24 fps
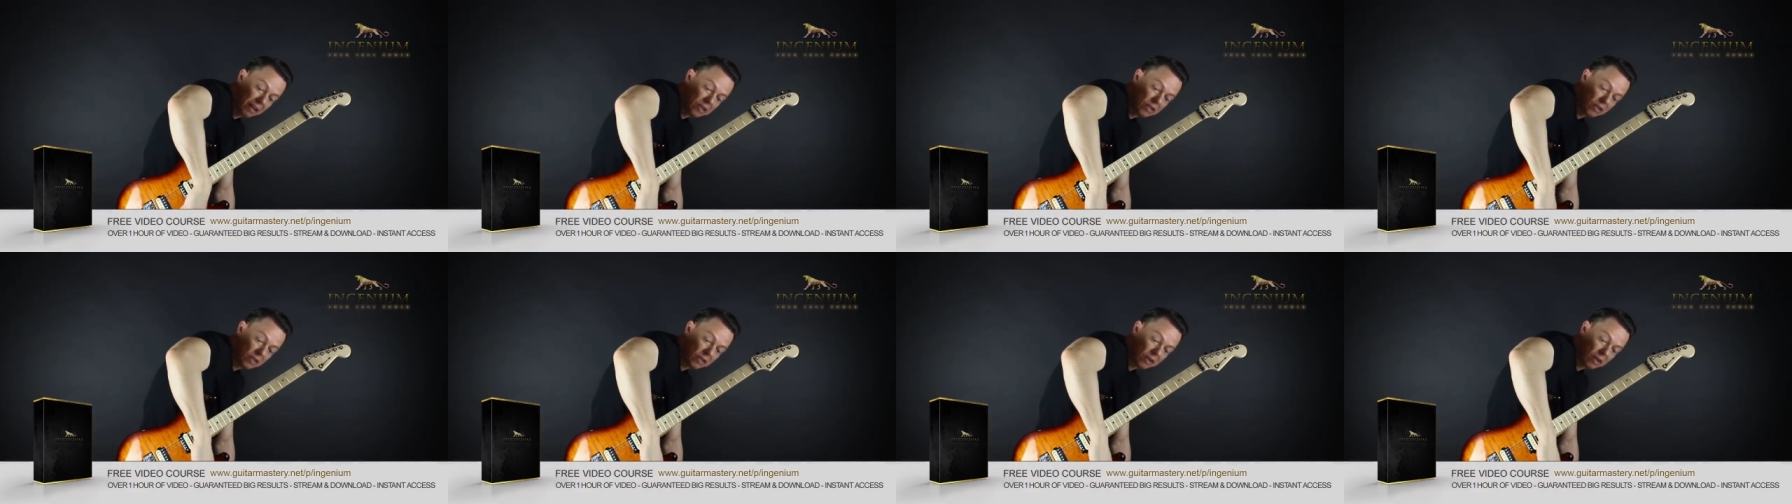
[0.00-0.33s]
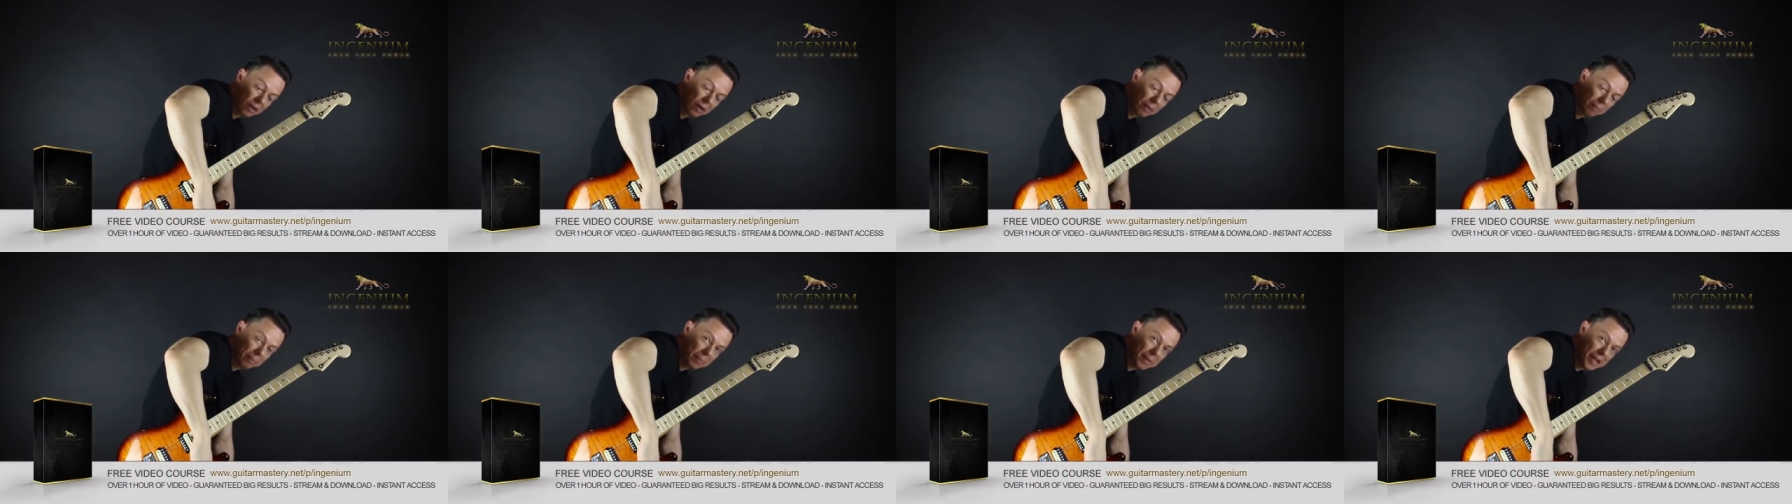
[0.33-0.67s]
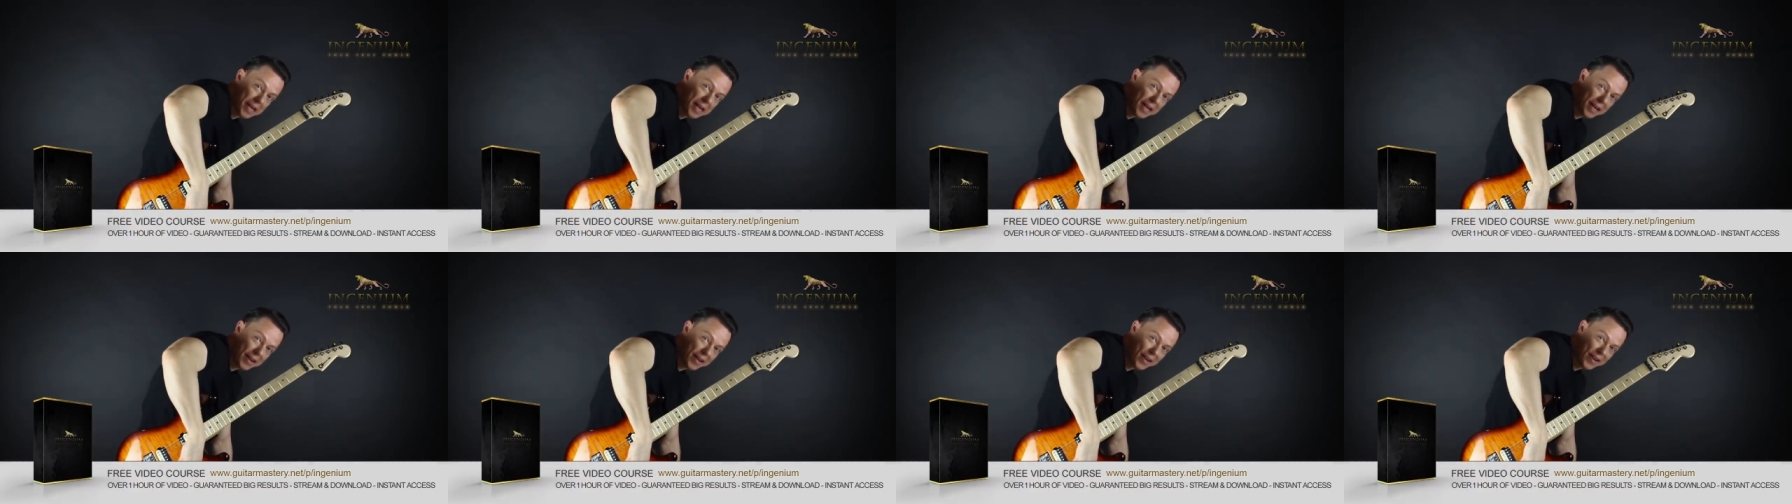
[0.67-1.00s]
It's not gonna be,
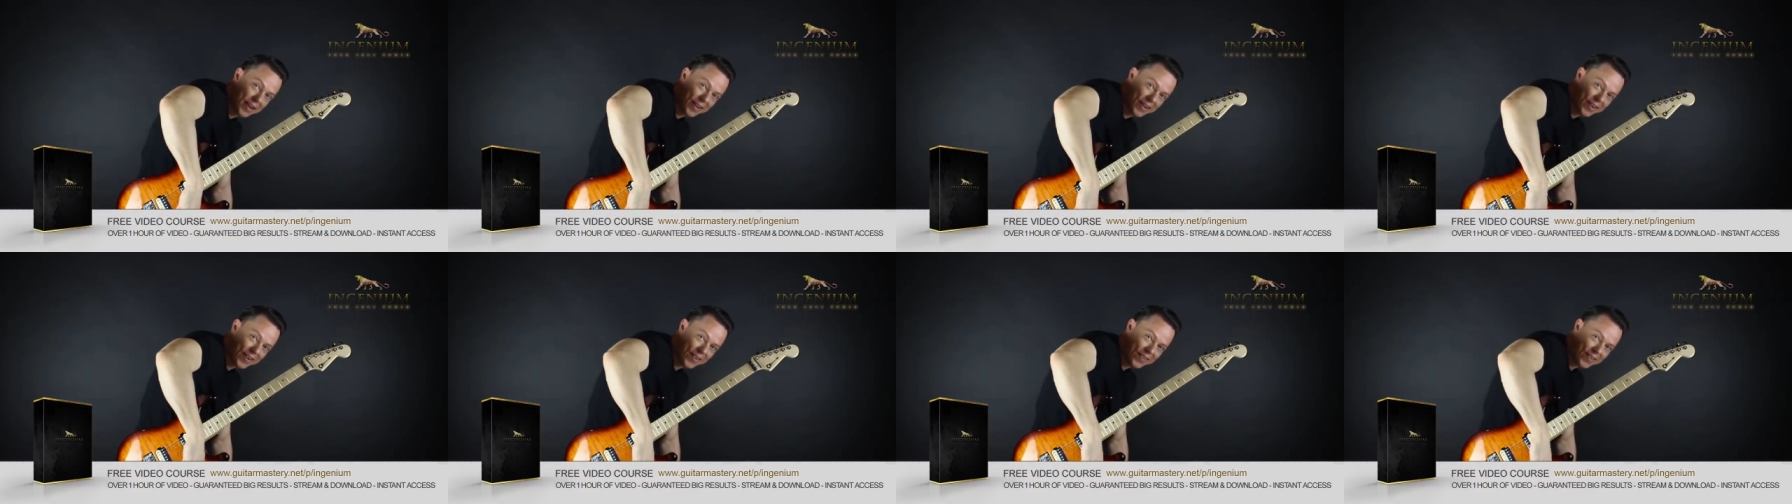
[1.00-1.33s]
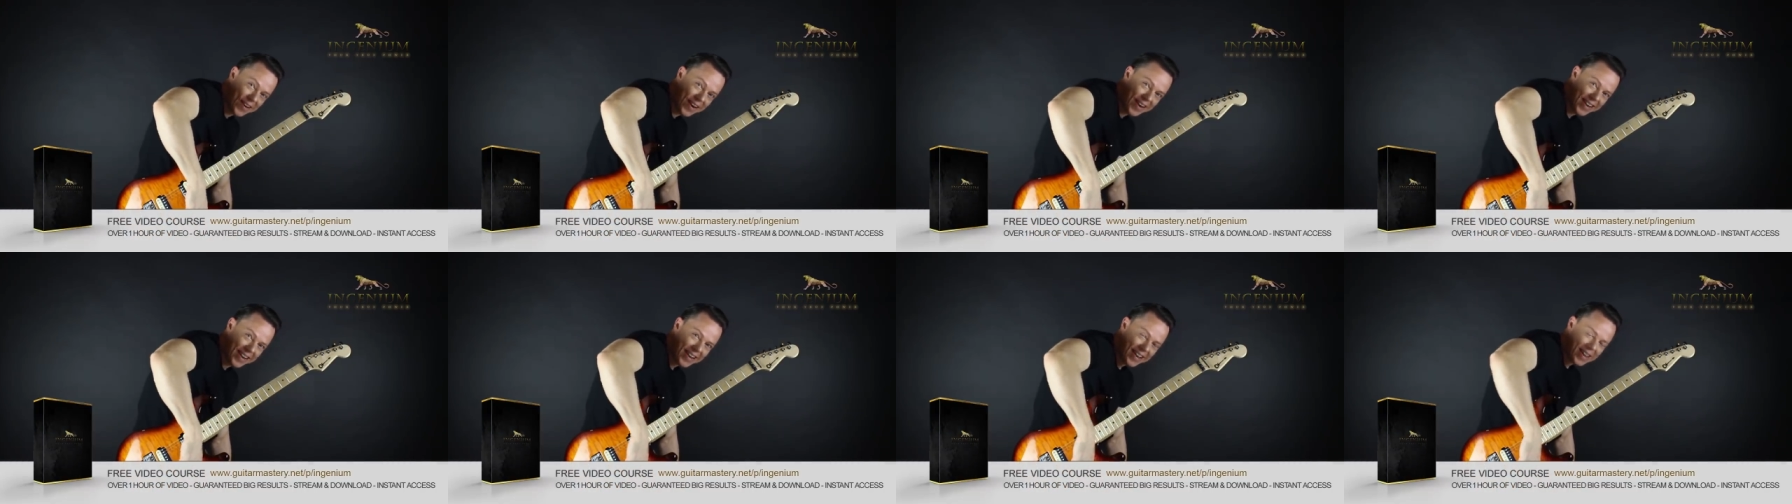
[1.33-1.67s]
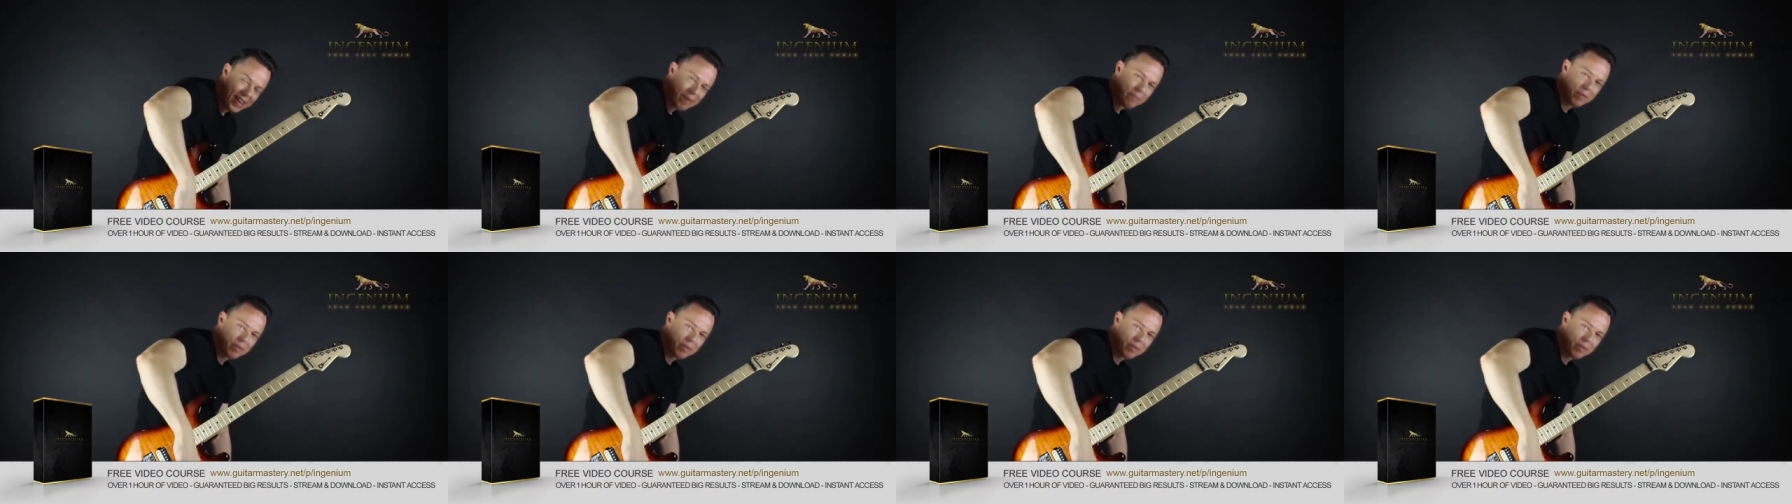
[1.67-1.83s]
you know, right?